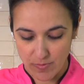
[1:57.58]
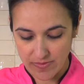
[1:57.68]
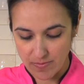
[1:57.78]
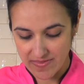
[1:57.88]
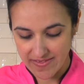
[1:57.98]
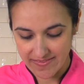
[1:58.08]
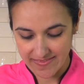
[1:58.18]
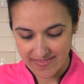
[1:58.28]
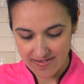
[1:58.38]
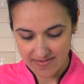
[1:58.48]
move some of these
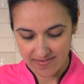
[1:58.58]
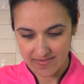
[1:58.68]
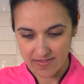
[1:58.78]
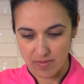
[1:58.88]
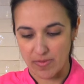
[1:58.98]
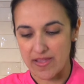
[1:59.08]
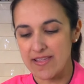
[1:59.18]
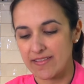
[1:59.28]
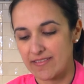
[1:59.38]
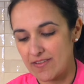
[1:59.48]
sticks to the
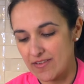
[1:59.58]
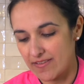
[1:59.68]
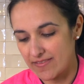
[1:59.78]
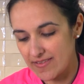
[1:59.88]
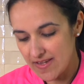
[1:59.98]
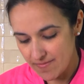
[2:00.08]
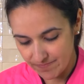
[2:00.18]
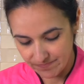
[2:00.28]
plate so you can see.